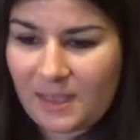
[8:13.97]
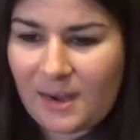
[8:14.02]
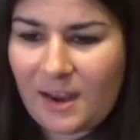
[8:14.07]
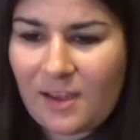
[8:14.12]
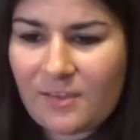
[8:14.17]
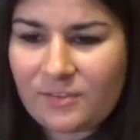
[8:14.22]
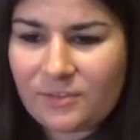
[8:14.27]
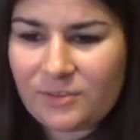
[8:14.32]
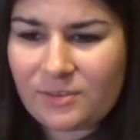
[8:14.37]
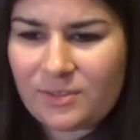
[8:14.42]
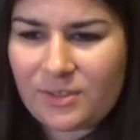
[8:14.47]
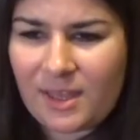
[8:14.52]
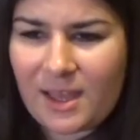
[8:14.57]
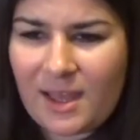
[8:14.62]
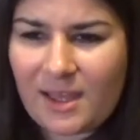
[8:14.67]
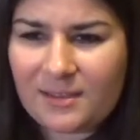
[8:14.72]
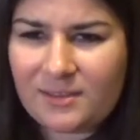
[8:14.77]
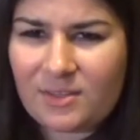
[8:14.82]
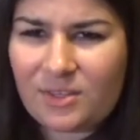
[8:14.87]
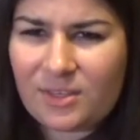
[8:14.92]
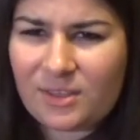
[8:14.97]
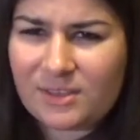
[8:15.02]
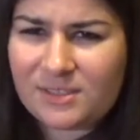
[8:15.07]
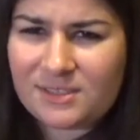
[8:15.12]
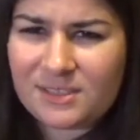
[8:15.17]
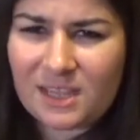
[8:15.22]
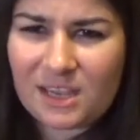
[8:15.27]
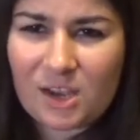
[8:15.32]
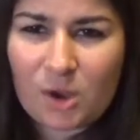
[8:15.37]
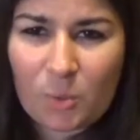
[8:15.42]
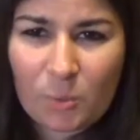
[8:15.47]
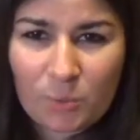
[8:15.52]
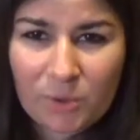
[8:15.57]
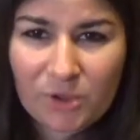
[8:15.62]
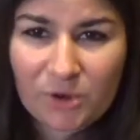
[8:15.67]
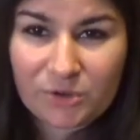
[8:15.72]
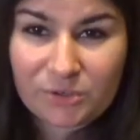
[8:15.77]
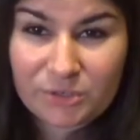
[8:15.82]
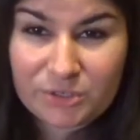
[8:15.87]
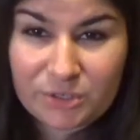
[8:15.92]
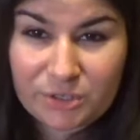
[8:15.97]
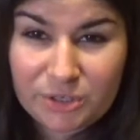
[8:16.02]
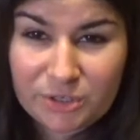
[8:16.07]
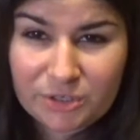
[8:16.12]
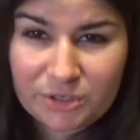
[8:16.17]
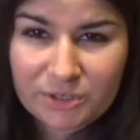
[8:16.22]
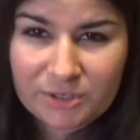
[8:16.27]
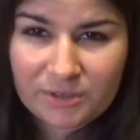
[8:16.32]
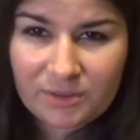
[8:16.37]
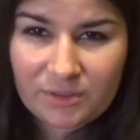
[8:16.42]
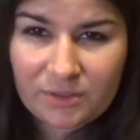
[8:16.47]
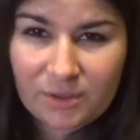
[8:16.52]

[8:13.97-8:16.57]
And after that, things take a weird turn.